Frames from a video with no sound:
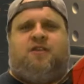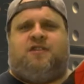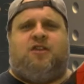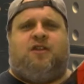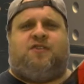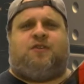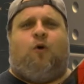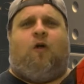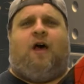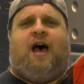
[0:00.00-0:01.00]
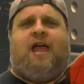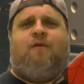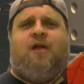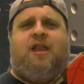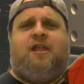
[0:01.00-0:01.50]
continue to score high
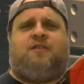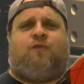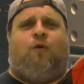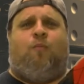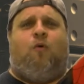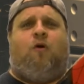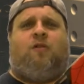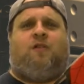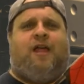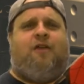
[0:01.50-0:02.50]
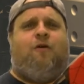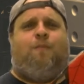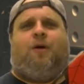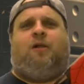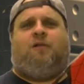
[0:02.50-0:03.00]
ratings for more
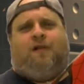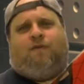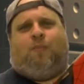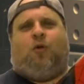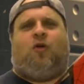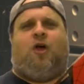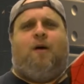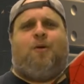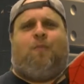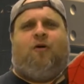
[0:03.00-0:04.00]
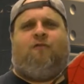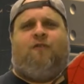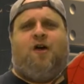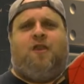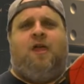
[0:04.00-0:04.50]
lighter but lovable comic book
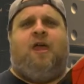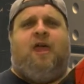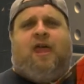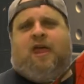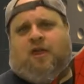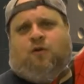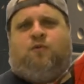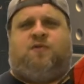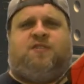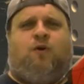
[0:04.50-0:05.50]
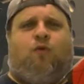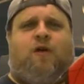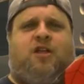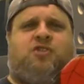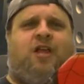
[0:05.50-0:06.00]
fun, and whose Silver
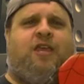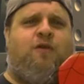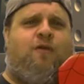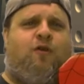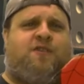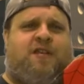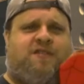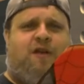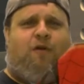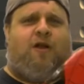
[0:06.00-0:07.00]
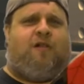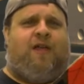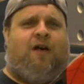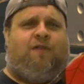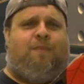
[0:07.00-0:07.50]
Age-like universe has
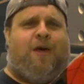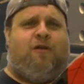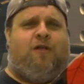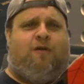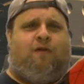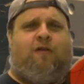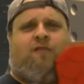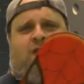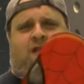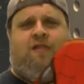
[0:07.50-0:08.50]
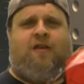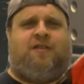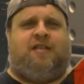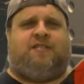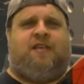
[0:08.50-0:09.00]
ironically held a better universe than the
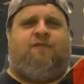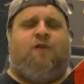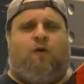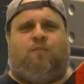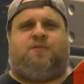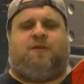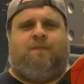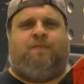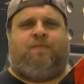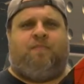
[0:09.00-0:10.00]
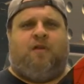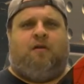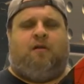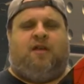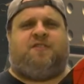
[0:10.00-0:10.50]
DC films.
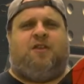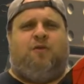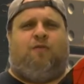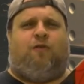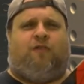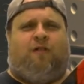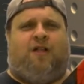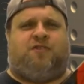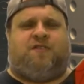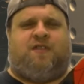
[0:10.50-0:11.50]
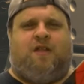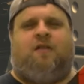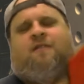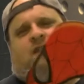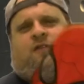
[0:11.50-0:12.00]
I said universe a lot just then.
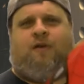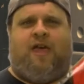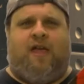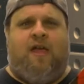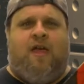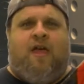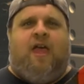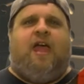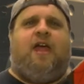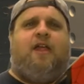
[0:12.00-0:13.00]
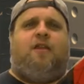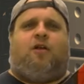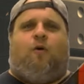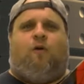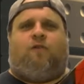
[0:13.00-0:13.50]
That's okay. And of
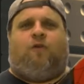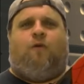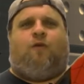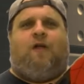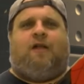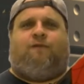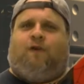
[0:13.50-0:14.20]
course, over at